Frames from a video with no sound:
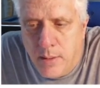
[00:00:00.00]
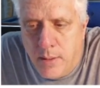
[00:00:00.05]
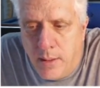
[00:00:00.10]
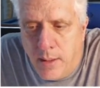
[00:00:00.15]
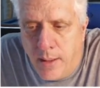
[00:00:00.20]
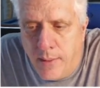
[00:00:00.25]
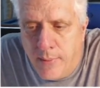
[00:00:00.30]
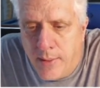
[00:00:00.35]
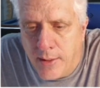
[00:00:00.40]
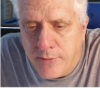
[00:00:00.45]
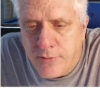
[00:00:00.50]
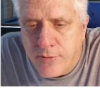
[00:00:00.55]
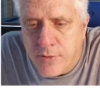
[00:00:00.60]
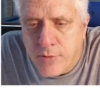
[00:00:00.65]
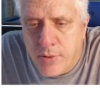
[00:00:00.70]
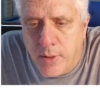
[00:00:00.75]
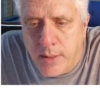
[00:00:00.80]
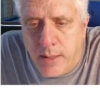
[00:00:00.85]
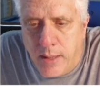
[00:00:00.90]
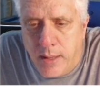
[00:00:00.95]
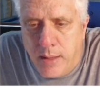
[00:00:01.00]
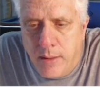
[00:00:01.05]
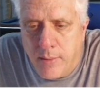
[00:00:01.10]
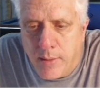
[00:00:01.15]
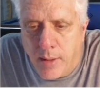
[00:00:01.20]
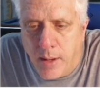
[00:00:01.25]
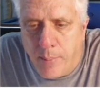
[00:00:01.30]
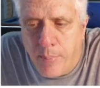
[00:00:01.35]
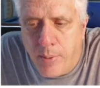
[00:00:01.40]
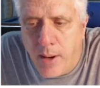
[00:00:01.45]
And that's tricky. You got
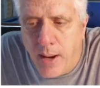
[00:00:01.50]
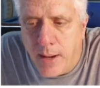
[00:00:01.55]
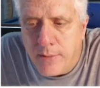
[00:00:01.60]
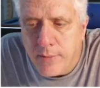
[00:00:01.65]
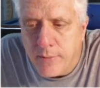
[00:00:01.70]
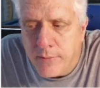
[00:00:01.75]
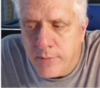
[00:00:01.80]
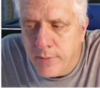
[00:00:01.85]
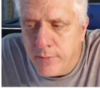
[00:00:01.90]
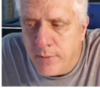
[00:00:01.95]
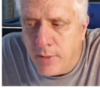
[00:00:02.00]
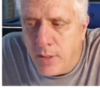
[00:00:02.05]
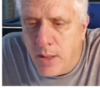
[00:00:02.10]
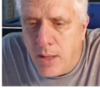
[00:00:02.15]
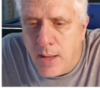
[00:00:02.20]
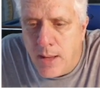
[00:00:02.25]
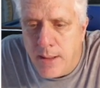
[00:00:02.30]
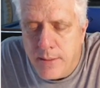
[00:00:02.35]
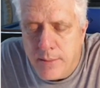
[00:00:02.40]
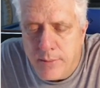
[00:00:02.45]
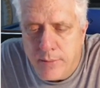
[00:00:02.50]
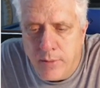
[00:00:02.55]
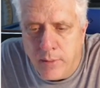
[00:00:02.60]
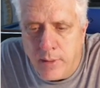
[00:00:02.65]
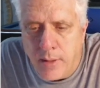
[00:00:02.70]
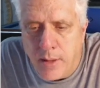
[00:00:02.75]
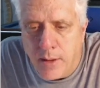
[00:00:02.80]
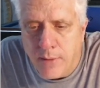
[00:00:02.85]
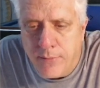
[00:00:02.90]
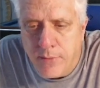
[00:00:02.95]
to practice this a lot so you can
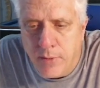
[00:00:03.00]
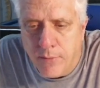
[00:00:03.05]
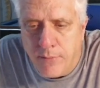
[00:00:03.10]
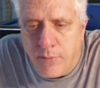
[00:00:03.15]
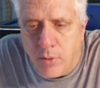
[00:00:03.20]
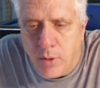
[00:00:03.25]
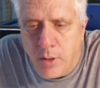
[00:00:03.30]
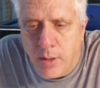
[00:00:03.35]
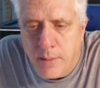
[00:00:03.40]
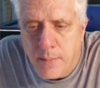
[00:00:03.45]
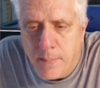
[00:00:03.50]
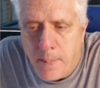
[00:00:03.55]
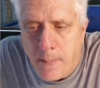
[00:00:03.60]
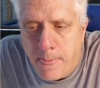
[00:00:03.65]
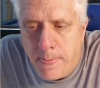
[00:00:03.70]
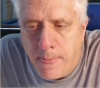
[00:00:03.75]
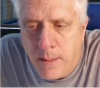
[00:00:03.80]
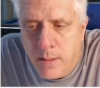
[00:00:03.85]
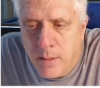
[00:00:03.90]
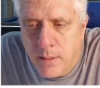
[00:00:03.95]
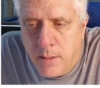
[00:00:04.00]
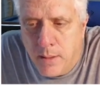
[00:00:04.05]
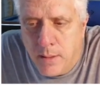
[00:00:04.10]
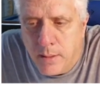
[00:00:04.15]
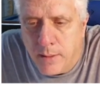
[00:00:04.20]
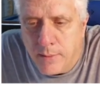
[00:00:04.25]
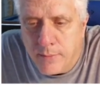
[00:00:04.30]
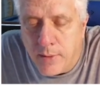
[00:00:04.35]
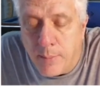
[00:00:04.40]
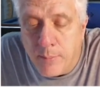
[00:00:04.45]
get a feel for it.
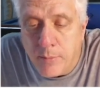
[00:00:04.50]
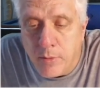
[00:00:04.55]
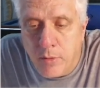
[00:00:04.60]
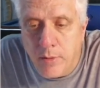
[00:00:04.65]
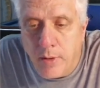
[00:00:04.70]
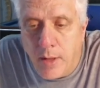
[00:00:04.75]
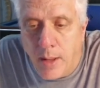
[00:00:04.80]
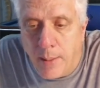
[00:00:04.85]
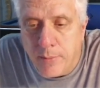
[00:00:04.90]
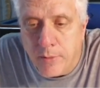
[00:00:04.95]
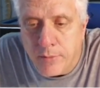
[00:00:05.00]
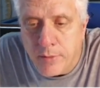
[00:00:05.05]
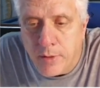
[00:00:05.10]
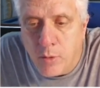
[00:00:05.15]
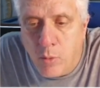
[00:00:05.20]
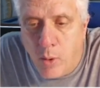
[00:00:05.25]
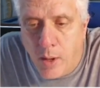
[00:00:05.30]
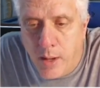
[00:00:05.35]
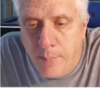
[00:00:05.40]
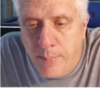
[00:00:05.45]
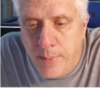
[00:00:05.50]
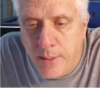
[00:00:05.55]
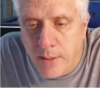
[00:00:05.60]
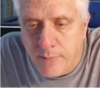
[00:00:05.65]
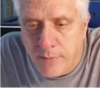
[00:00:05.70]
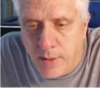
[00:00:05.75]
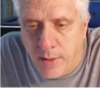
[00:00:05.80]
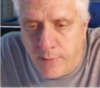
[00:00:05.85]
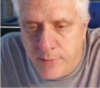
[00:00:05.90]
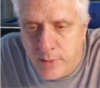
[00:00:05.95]
Because I'm using quite a bit of
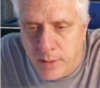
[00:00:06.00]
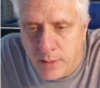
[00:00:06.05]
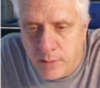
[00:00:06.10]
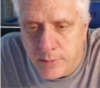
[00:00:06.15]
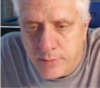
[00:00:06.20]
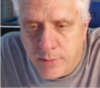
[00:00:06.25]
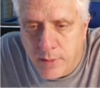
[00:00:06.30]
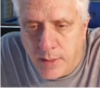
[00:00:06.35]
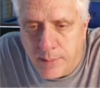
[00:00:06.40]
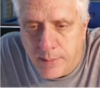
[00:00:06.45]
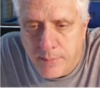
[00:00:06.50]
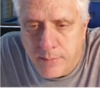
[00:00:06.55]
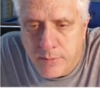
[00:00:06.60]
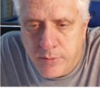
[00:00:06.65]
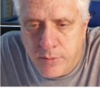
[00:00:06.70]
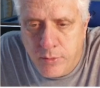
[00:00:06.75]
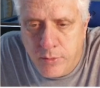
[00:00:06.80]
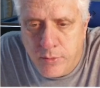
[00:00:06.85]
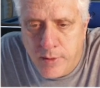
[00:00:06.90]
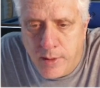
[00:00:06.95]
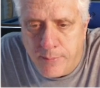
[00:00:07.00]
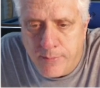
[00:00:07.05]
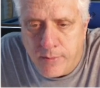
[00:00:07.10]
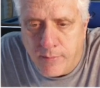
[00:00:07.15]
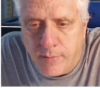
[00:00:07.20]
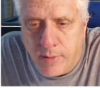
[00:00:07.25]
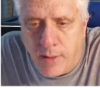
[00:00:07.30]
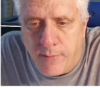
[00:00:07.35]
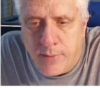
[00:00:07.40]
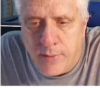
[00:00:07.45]
left English, like 2 tips of
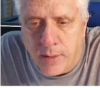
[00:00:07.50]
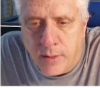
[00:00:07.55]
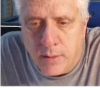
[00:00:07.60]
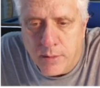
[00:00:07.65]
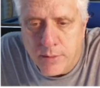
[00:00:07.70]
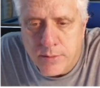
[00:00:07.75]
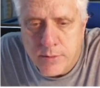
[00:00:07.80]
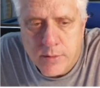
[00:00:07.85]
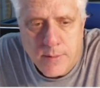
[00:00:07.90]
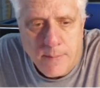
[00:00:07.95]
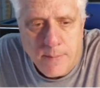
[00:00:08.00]
left English.